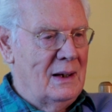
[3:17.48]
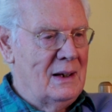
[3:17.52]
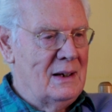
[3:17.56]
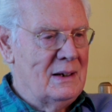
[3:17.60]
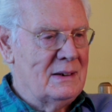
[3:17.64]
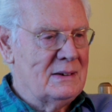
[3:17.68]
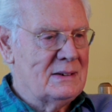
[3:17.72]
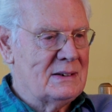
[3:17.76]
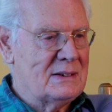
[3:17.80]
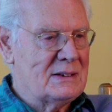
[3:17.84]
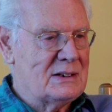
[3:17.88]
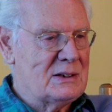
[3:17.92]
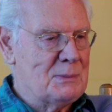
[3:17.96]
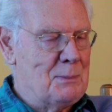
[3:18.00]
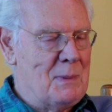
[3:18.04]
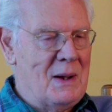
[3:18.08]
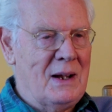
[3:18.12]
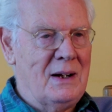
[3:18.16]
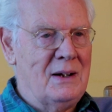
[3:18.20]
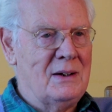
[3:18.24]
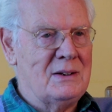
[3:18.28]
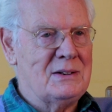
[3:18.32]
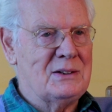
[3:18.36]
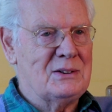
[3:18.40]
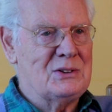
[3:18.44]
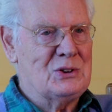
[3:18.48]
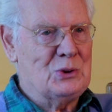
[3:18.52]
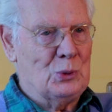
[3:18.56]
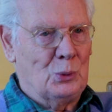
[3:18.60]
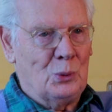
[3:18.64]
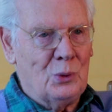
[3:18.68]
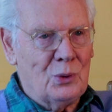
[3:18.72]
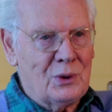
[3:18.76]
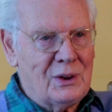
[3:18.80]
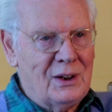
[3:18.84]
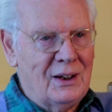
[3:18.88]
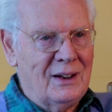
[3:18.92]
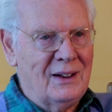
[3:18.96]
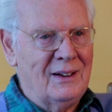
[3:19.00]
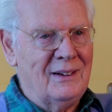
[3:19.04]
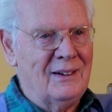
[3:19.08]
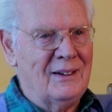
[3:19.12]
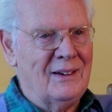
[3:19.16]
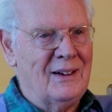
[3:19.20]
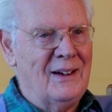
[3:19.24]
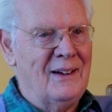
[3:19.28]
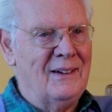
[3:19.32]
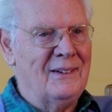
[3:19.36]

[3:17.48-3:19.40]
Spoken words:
is spent talking